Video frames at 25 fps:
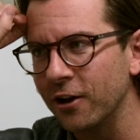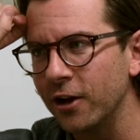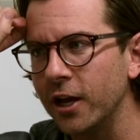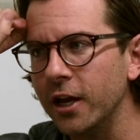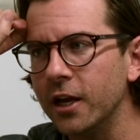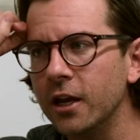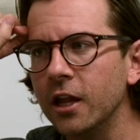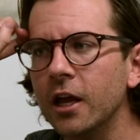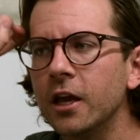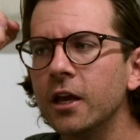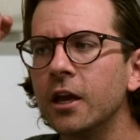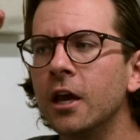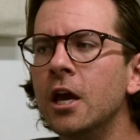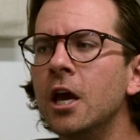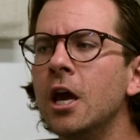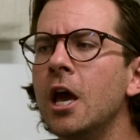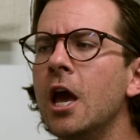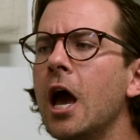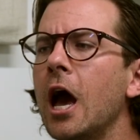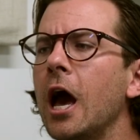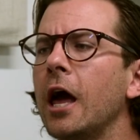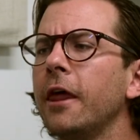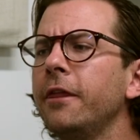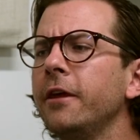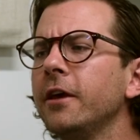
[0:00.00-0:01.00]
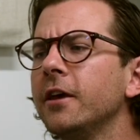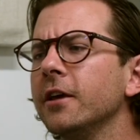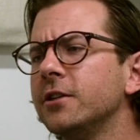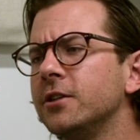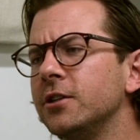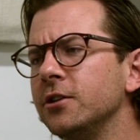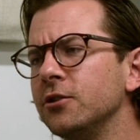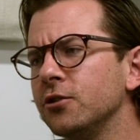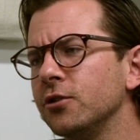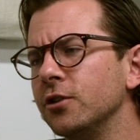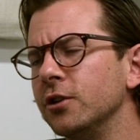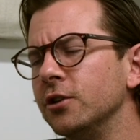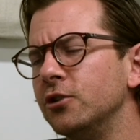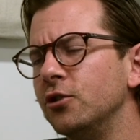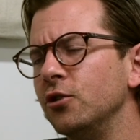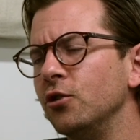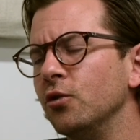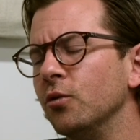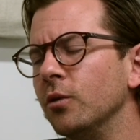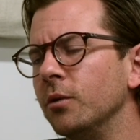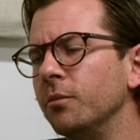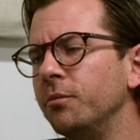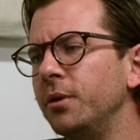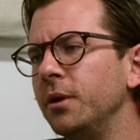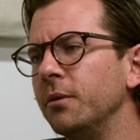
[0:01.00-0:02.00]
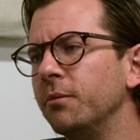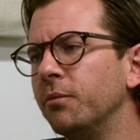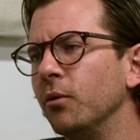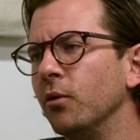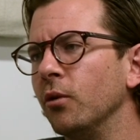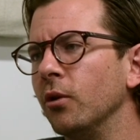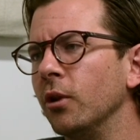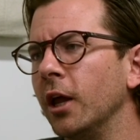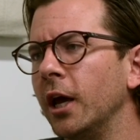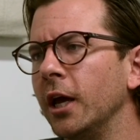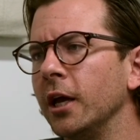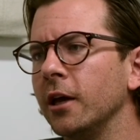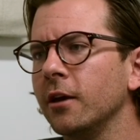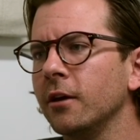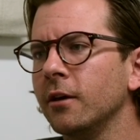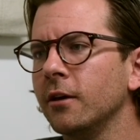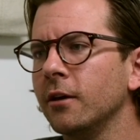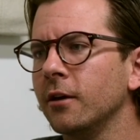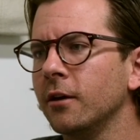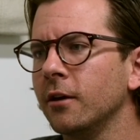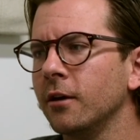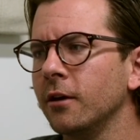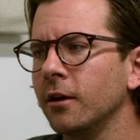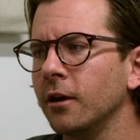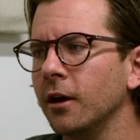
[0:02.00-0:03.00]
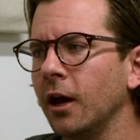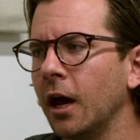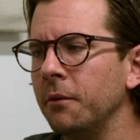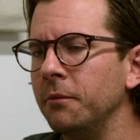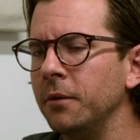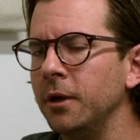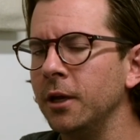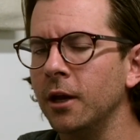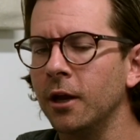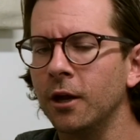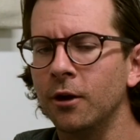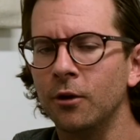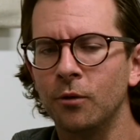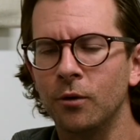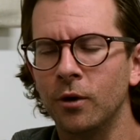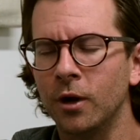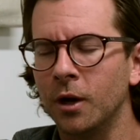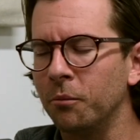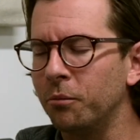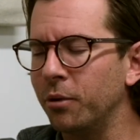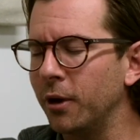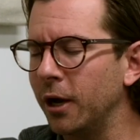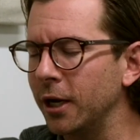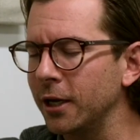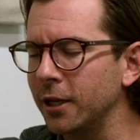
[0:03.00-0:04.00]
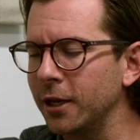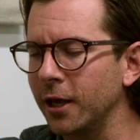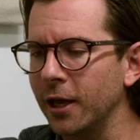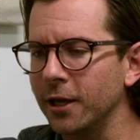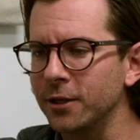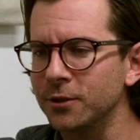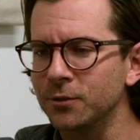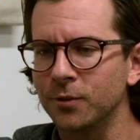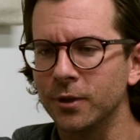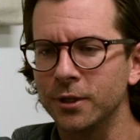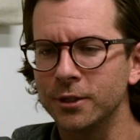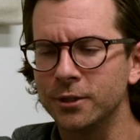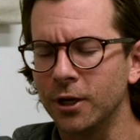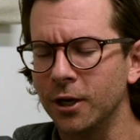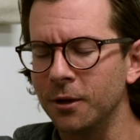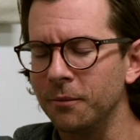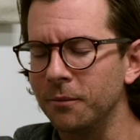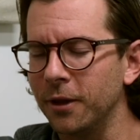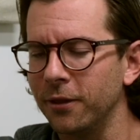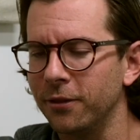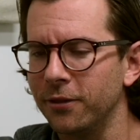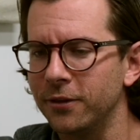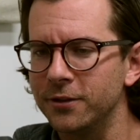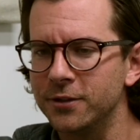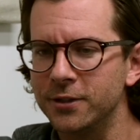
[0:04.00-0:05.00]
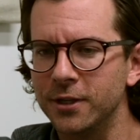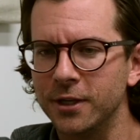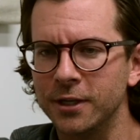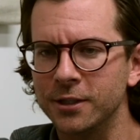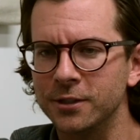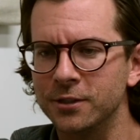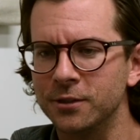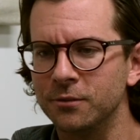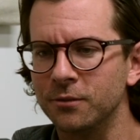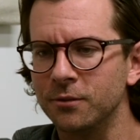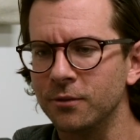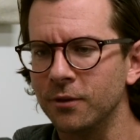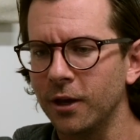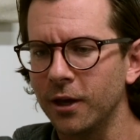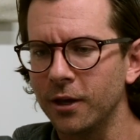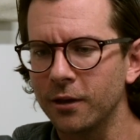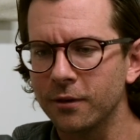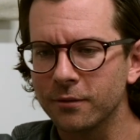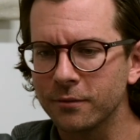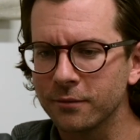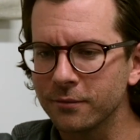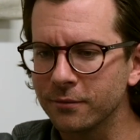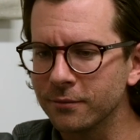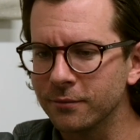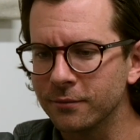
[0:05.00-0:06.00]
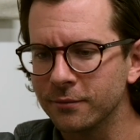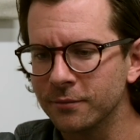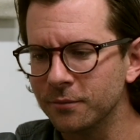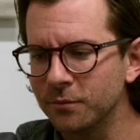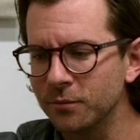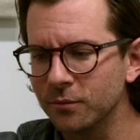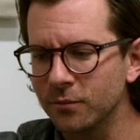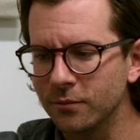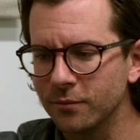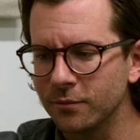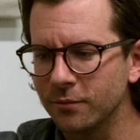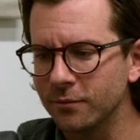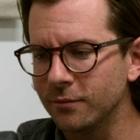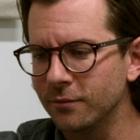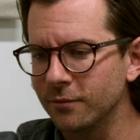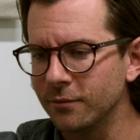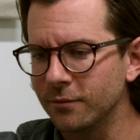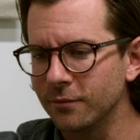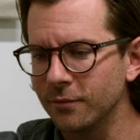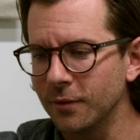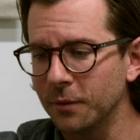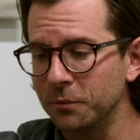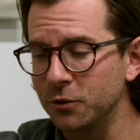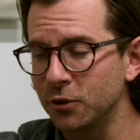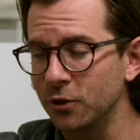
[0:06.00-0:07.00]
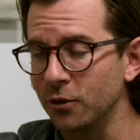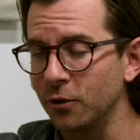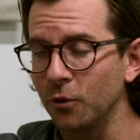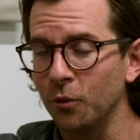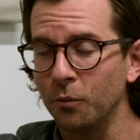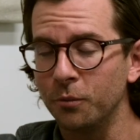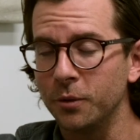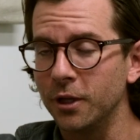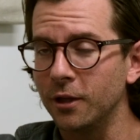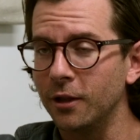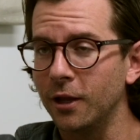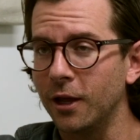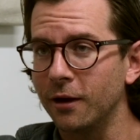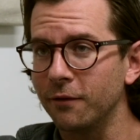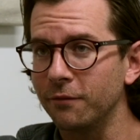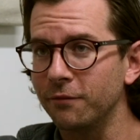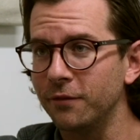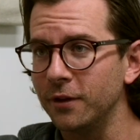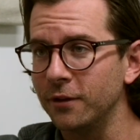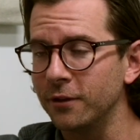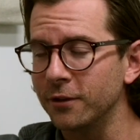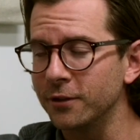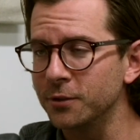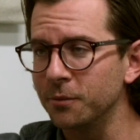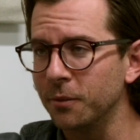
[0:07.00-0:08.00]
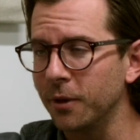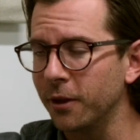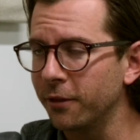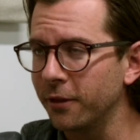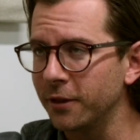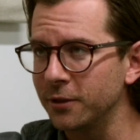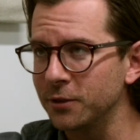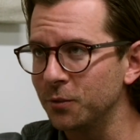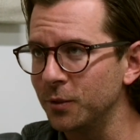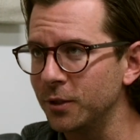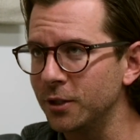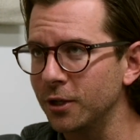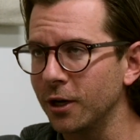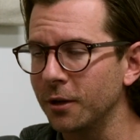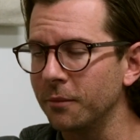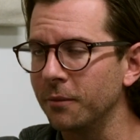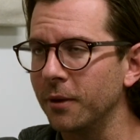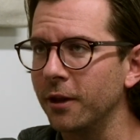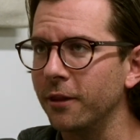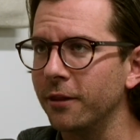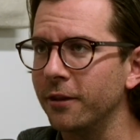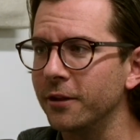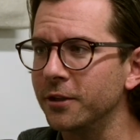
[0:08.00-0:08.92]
And like, I think it's interesting too when people like, I mean, I know we're on a podcast, we're like talking about these things, and like, I'm sure there'll be a lot of feelings about things that we talk about in this.